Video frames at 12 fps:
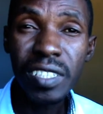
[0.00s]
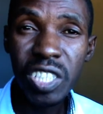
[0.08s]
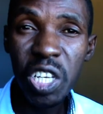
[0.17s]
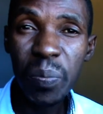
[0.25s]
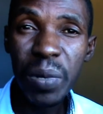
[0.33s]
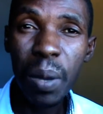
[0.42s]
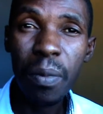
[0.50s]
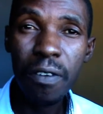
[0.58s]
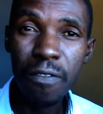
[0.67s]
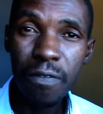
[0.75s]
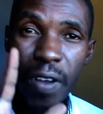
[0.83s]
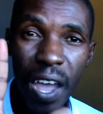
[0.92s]
Tip number
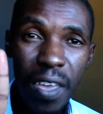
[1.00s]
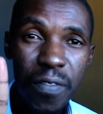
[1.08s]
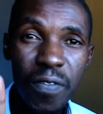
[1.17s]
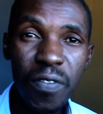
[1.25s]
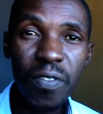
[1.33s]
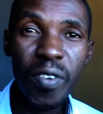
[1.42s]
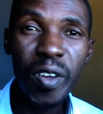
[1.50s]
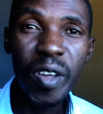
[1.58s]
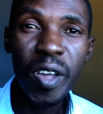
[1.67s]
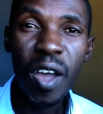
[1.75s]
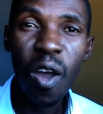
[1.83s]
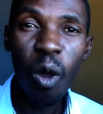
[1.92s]
five,
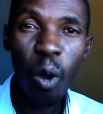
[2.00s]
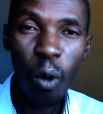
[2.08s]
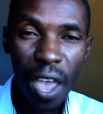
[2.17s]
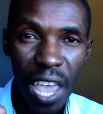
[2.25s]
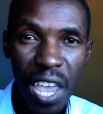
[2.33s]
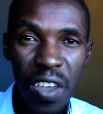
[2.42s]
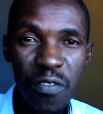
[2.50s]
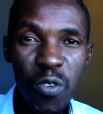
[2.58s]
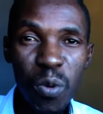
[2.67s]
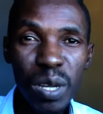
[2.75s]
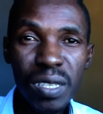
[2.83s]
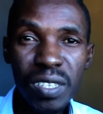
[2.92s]

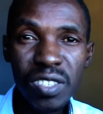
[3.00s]
everyone